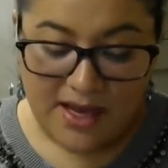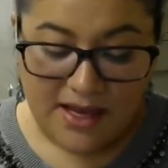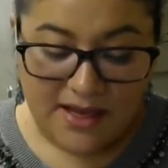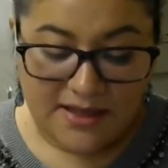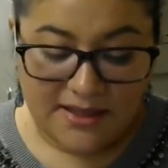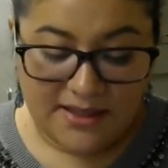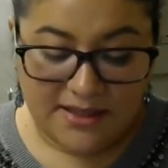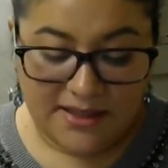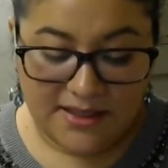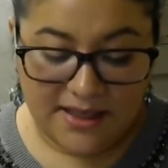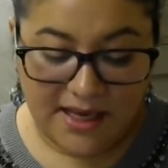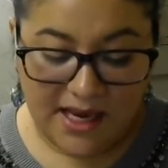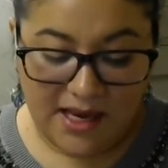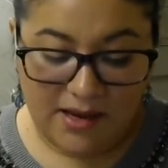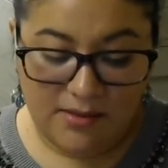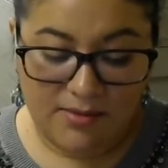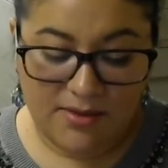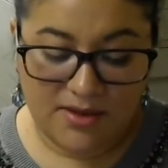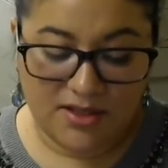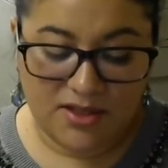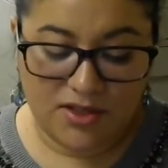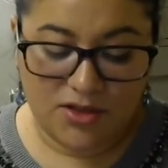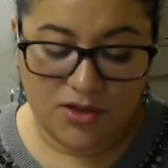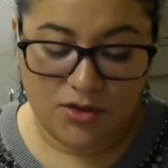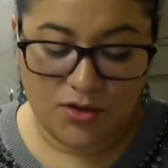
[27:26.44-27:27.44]

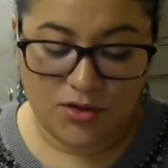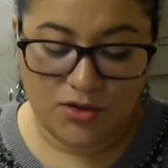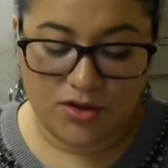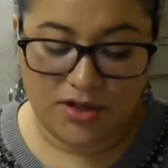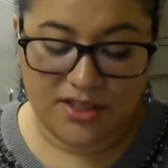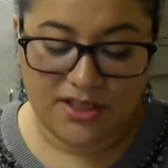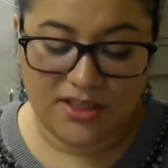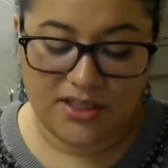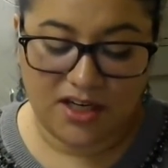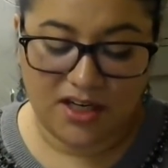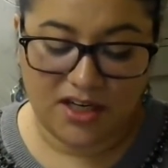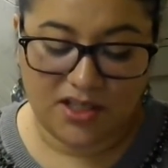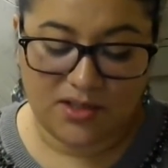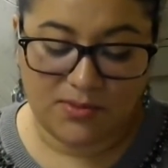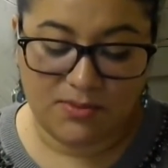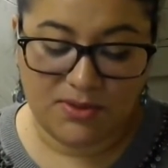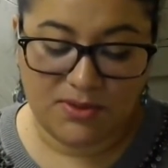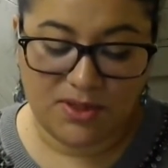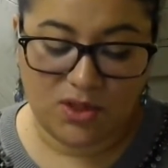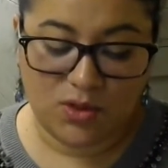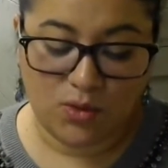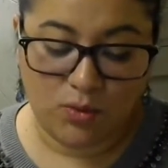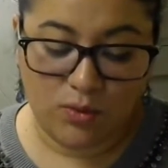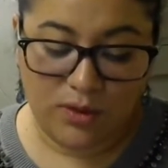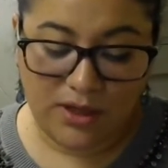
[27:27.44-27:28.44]
Scabies usually starts
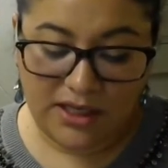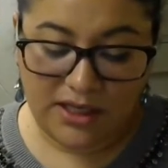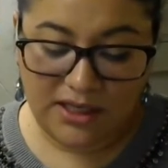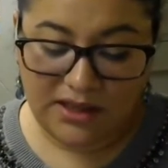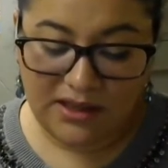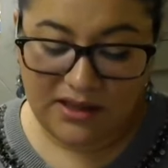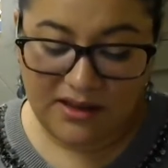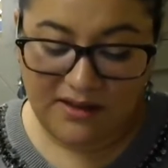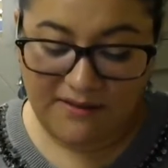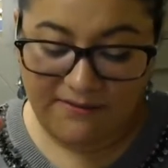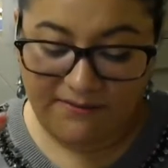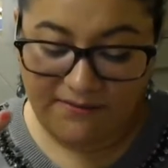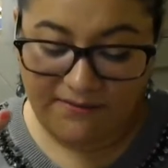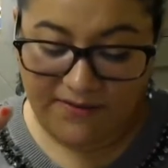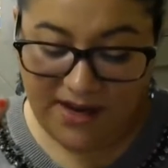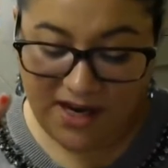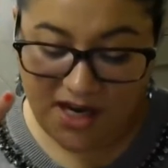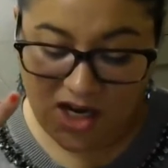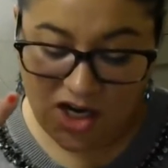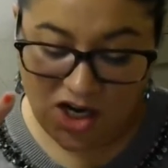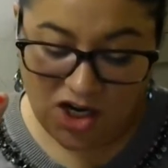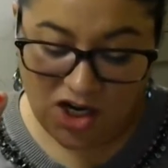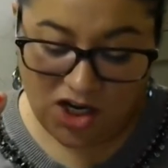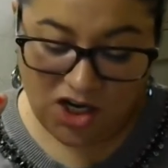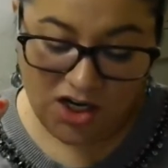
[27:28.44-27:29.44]
between the
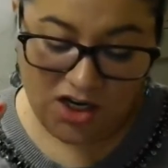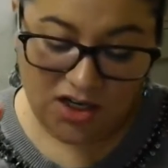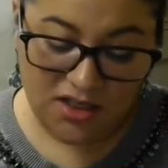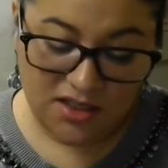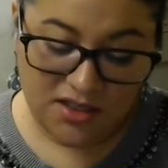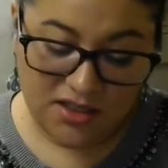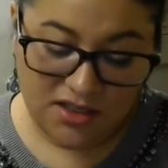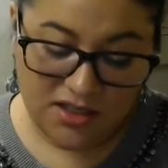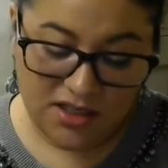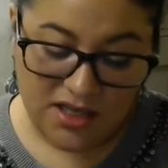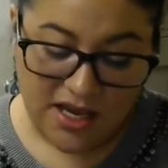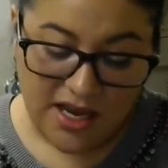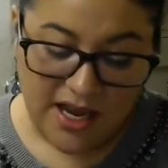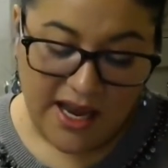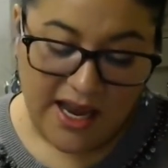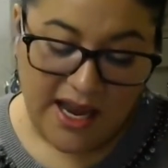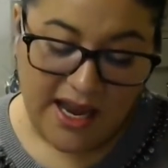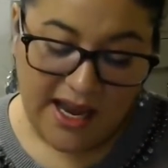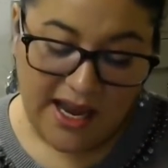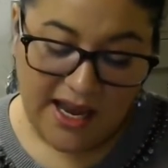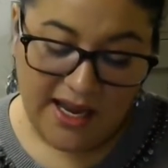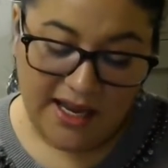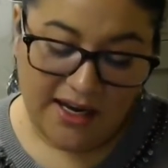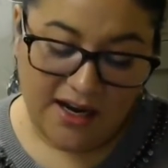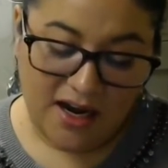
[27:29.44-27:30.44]
fingers
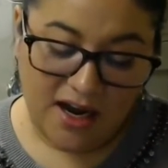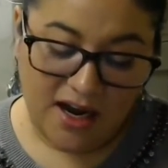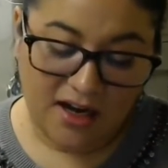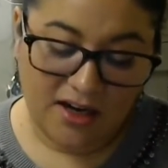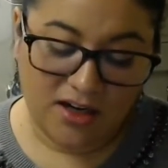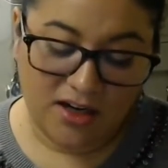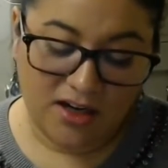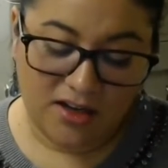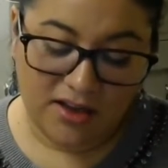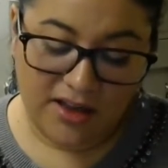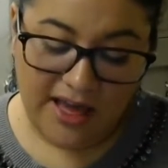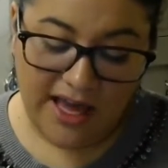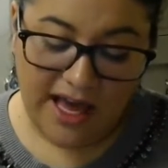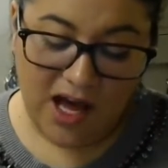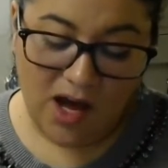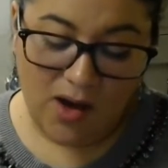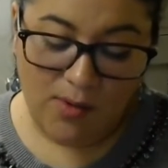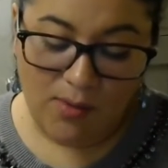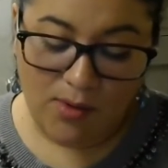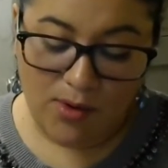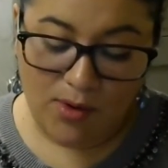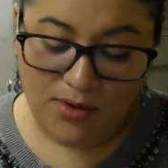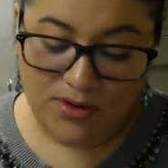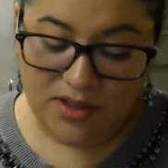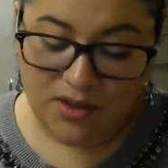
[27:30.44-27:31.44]
and under the
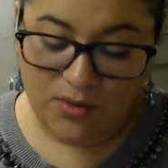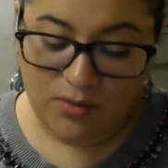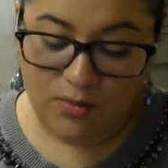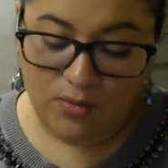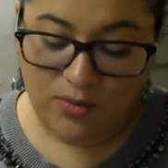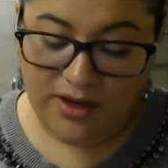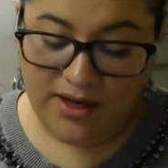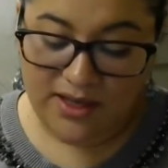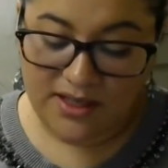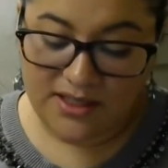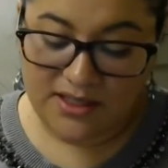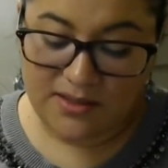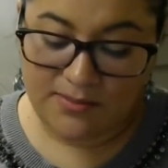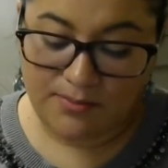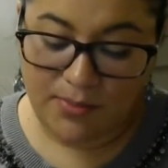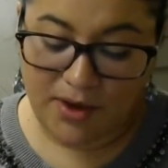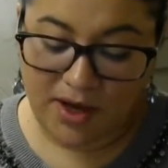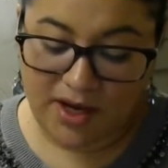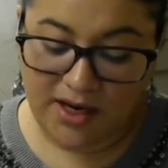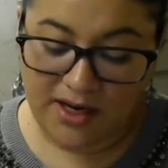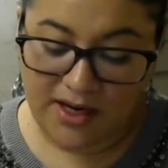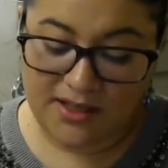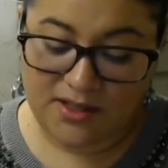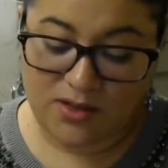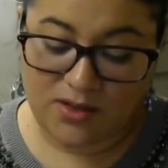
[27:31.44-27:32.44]
elbows and wrists,
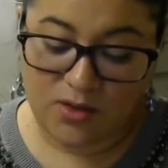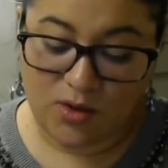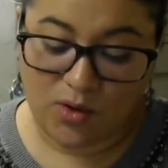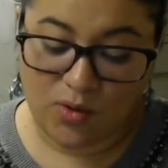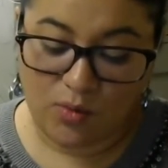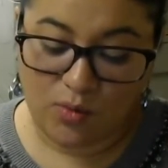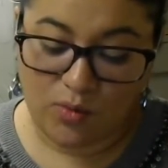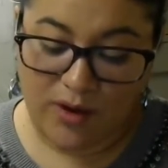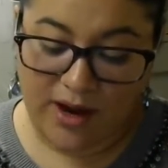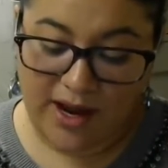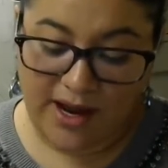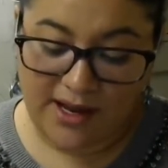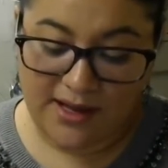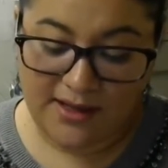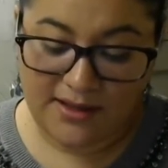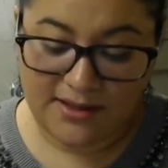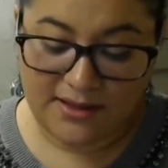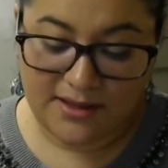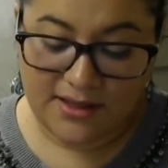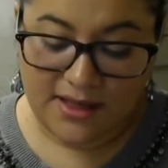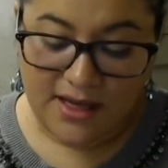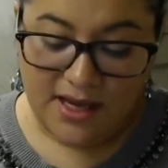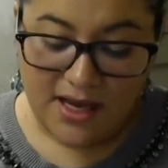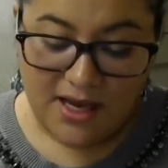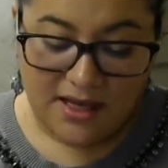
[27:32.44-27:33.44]
buttocks, or
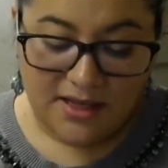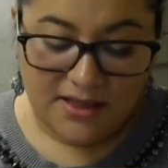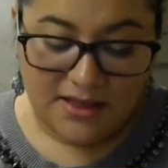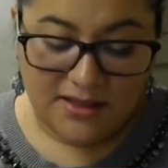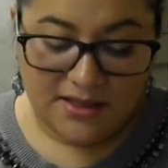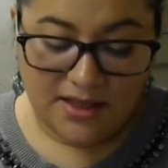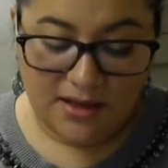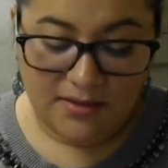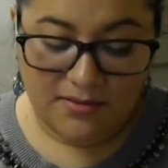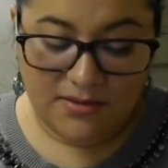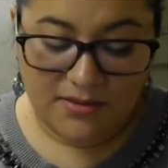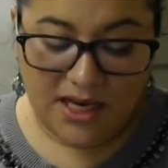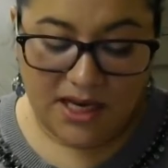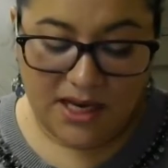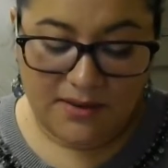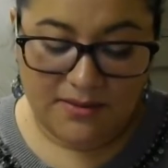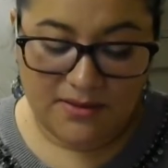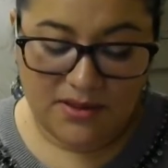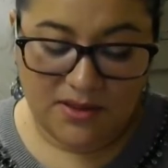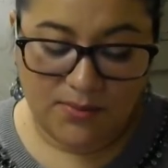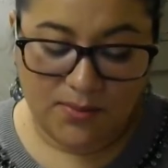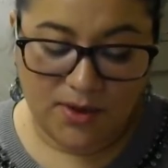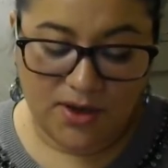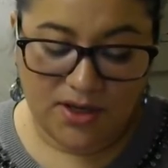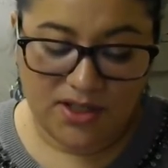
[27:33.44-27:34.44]
waist. Sometimes
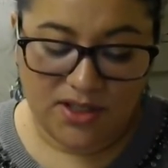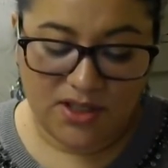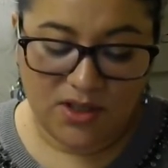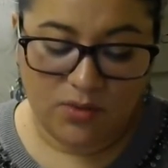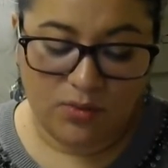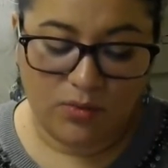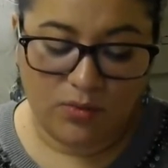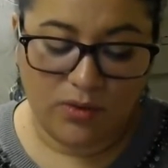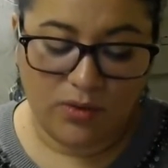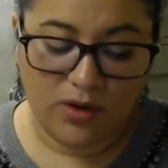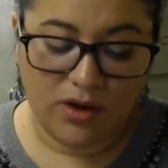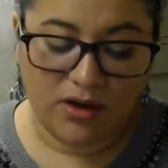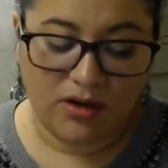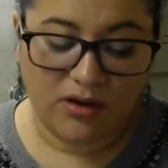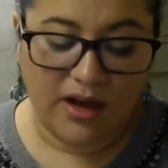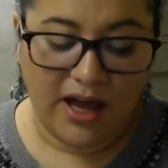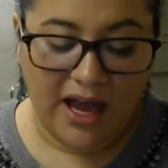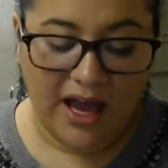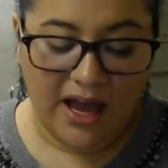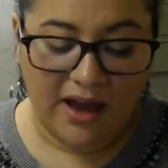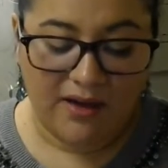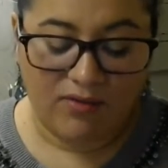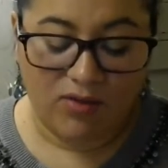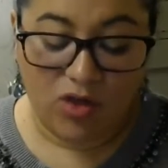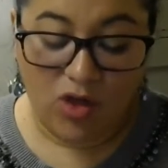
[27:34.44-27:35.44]
a person will
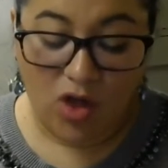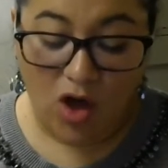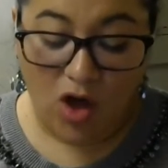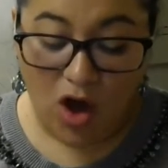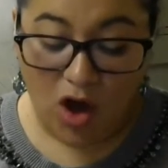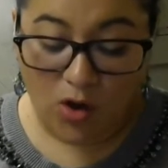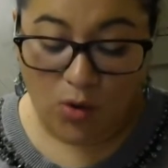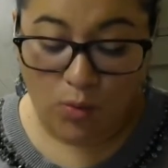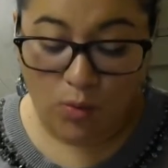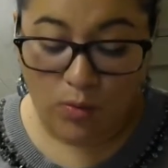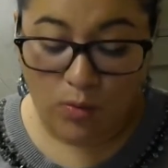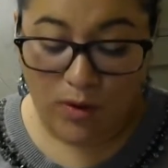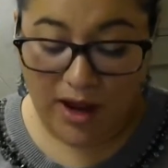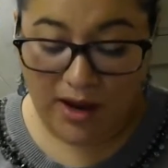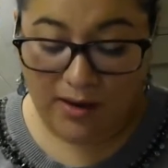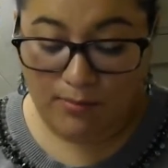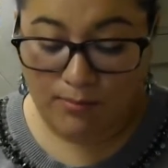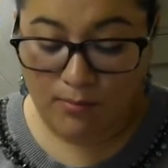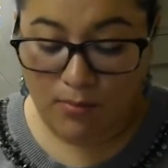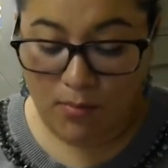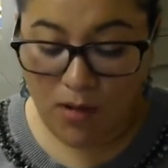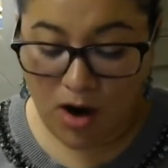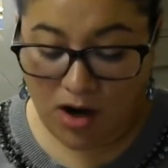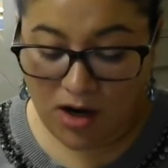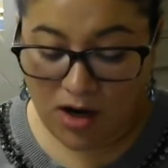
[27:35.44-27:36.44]
have long red
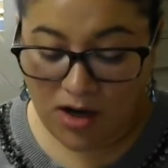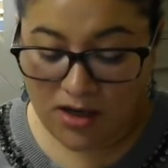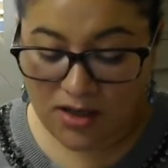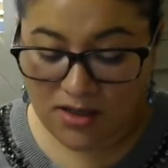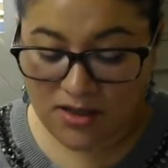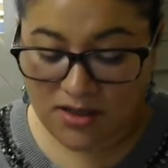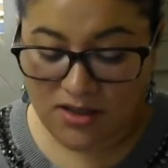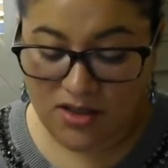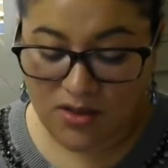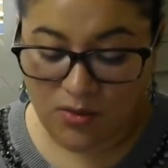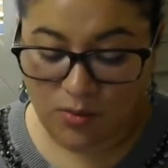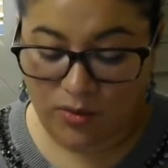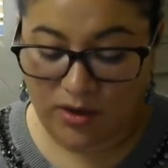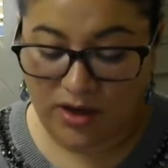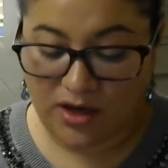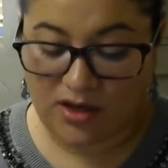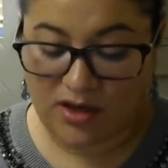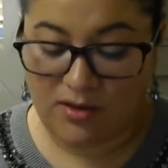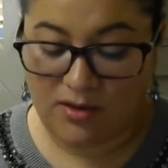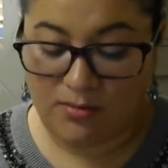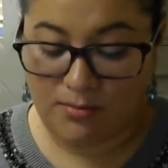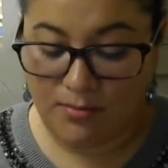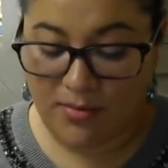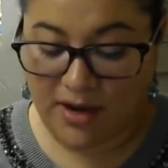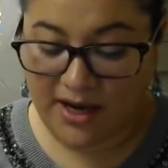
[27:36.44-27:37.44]
marks to where the
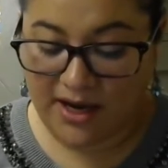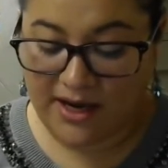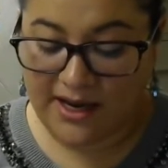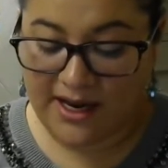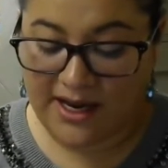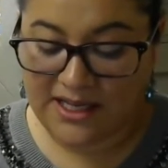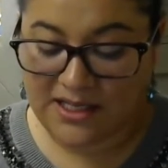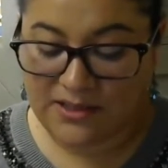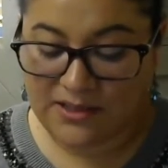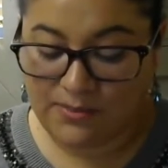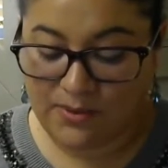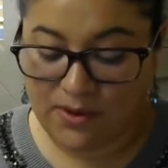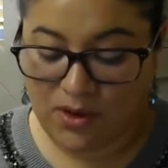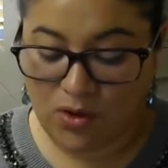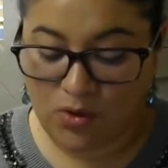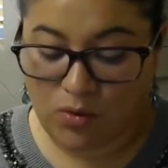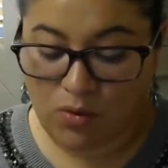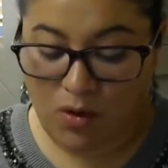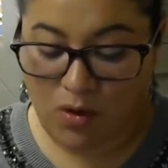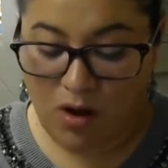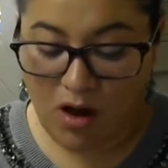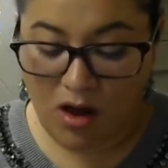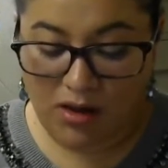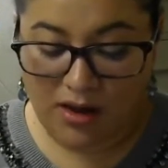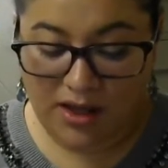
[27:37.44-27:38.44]
mite has been
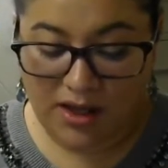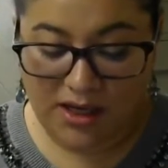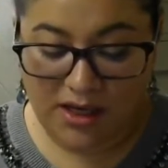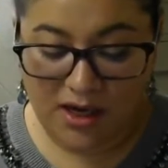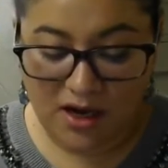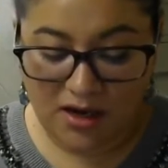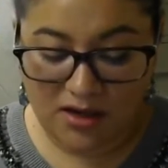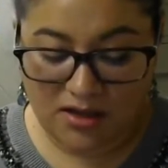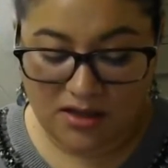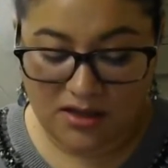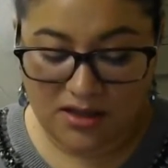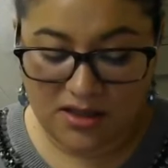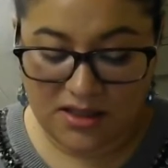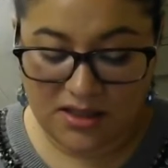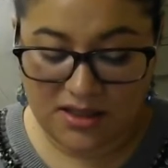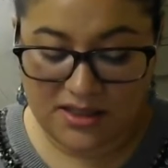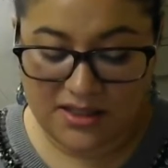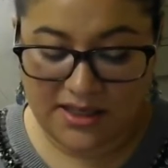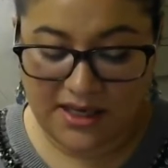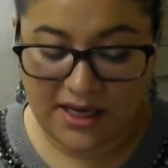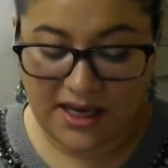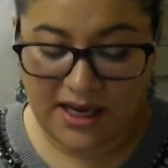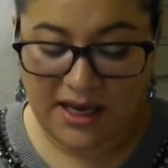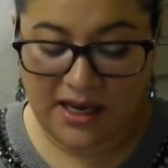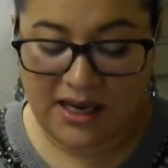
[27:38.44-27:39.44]
crawling under the
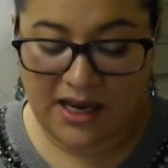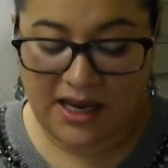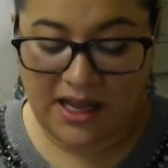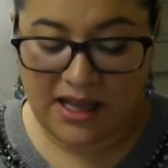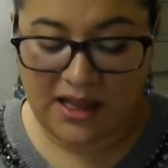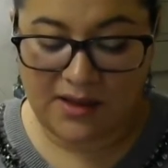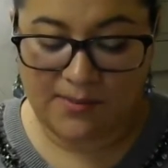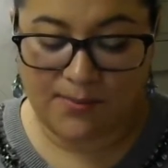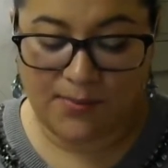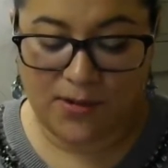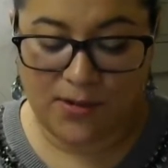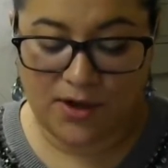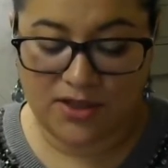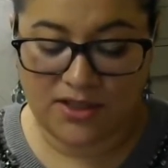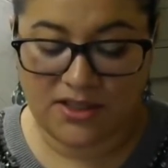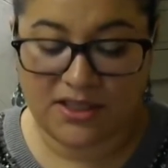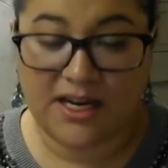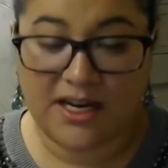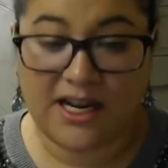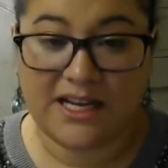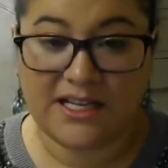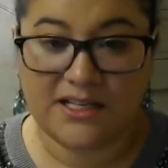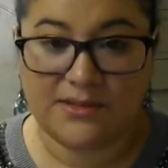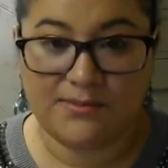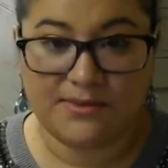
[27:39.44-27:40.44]
skin and the person
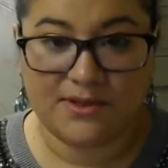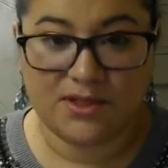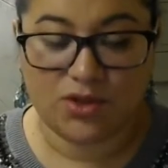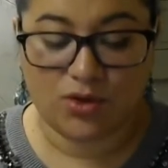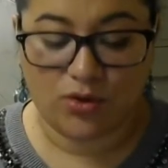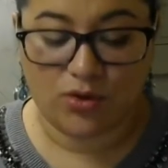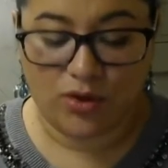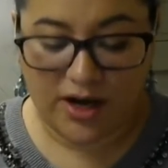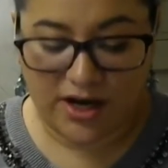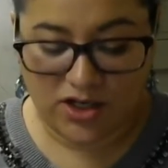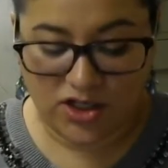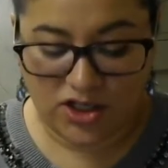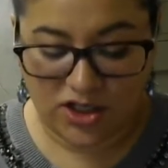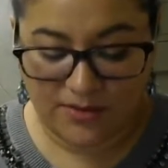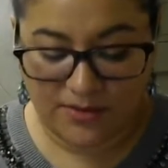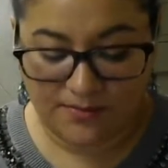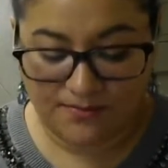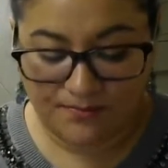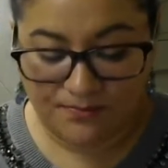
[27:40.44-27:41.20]
has been scratching.